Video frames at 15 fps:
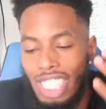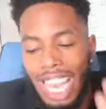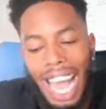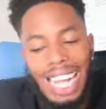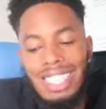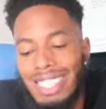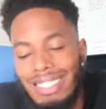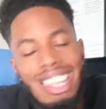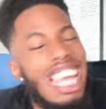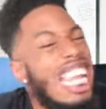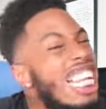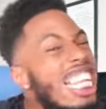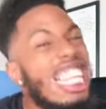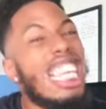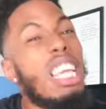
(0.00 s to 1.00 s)
Not just
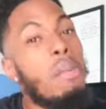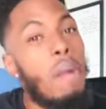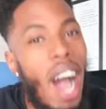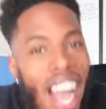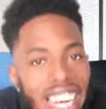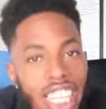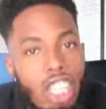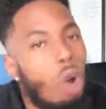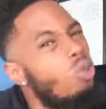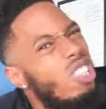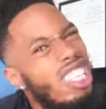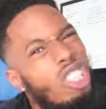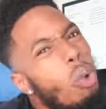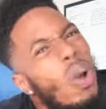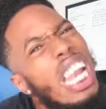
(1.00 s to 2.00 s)
anybody. Don't
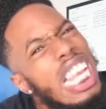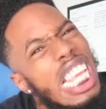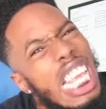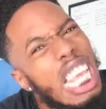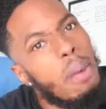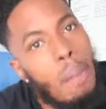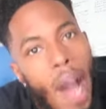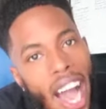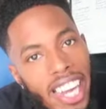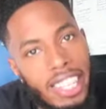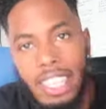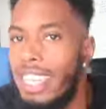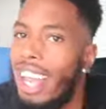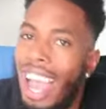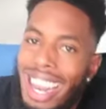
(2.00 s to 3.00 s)
just do
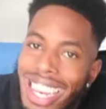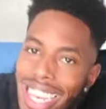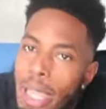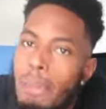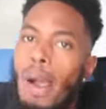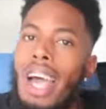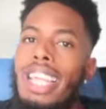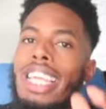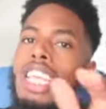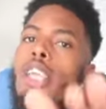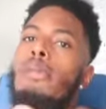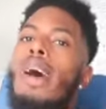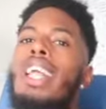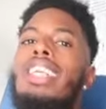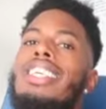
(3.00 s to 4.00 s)
anybody. Not anybody.
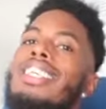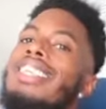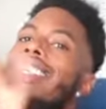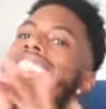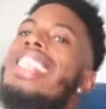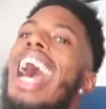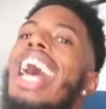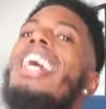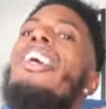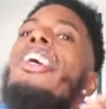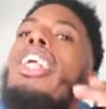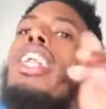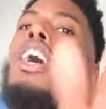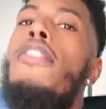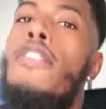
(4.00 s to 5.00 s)
Anybody is just not
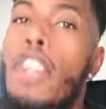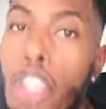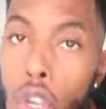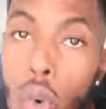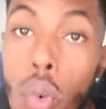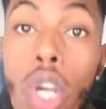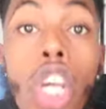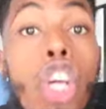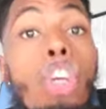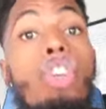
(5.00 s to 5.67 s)
good enough for you.